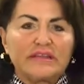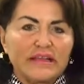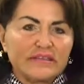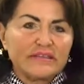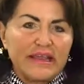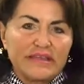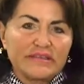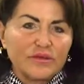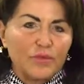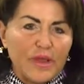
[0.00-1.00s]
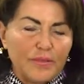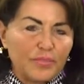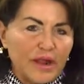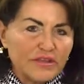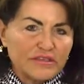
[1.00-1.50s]
get takes away
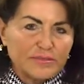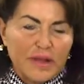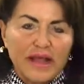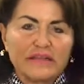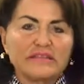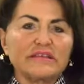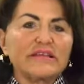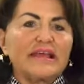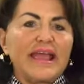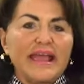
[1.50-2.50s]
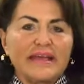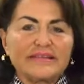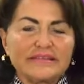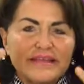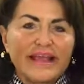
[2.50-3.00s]
brown spots
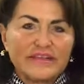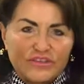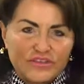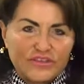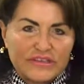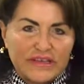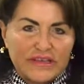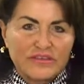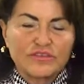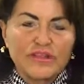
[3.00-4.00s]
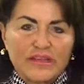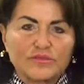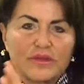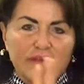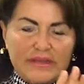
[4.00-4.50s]
and tightens your skin. So that's
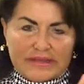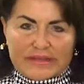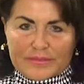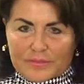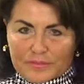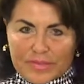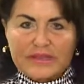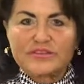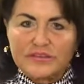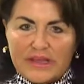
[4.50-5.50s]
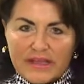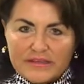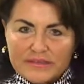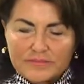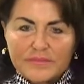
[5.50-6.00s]
what Pixel
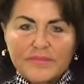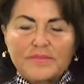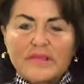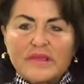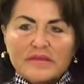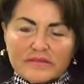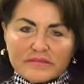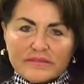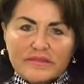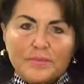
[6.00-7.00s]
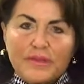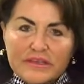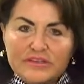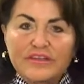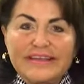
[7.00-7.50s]
does. The
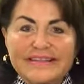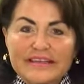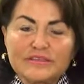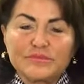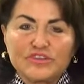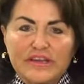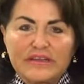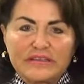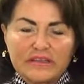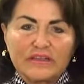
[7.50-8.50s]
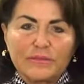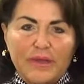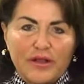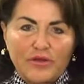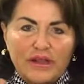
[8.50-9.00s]
Pixel in this machine is a little
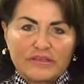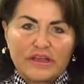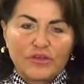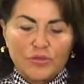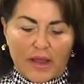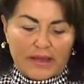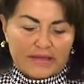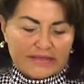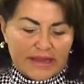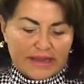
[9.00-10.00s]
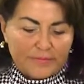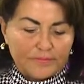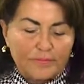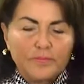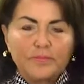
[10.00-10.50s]
better, and I'll tell you why in a second.
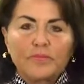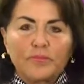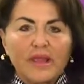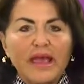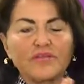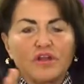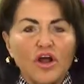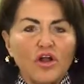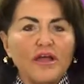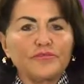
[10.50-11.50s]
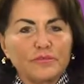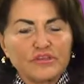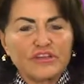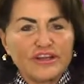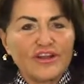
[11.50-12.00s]
We have an RF
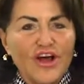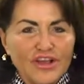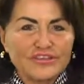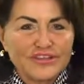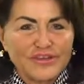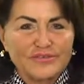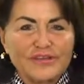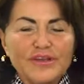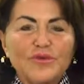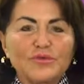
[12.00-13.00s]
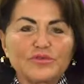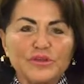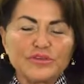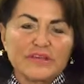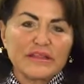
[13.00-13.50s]
machine also, which
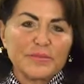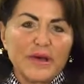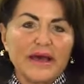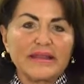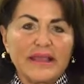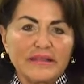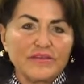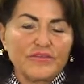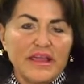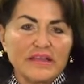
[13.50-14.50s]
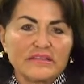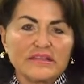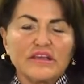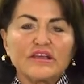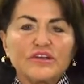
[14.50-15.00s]
we use on the body and the face
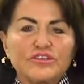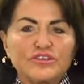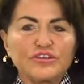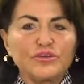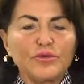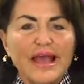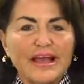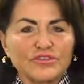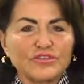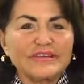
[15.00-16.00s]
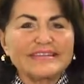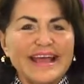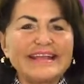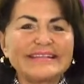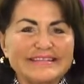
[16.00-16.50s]
to actually
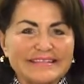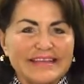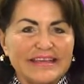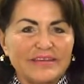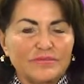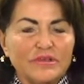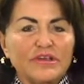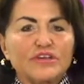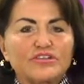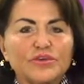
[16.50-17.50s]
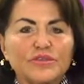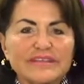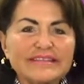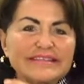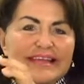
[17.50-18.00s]
tighten skin. So
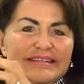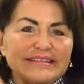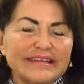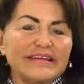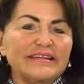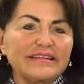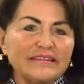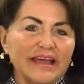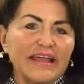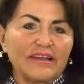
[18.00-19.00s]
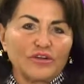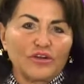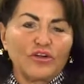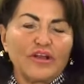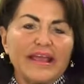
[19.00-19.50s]
this is a skin
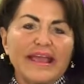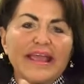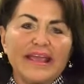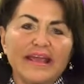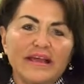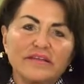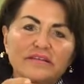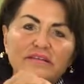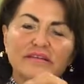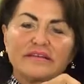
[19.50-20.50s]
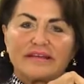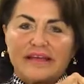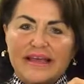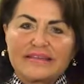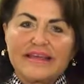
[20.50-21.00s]
tightener and
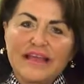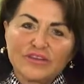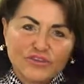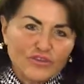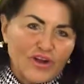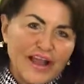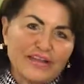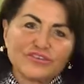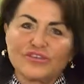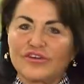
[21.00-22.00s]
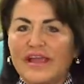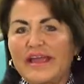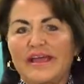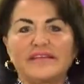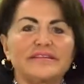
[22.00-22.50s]
a texturizer
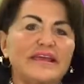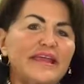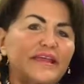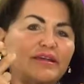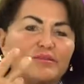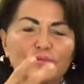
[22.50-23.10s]
and a